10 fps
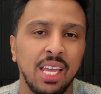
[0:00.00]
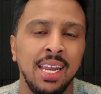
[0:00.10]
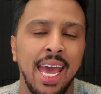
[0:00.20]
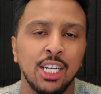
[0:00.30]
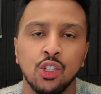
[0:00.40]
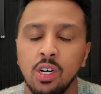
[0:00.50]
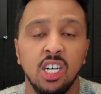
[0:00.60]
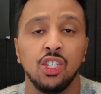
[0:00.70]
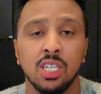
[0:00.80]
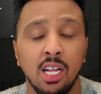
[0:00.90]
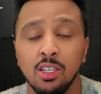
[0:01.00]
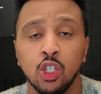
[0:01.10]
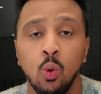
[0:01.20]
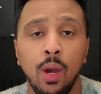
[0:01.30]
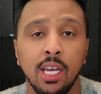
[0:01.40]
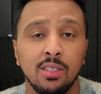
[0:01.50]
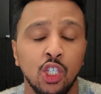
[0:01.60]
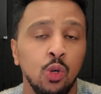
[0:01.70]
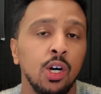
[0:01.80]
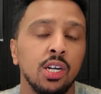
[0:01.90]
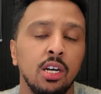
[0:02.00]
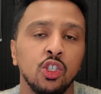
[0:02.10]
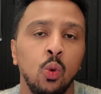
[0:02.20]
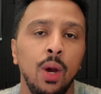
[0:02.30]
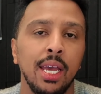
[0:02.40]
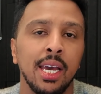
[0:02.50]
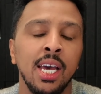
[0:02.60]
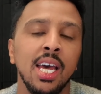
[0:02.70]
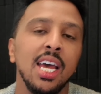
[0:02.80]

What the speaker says: an extra $100 a week, $200 a week,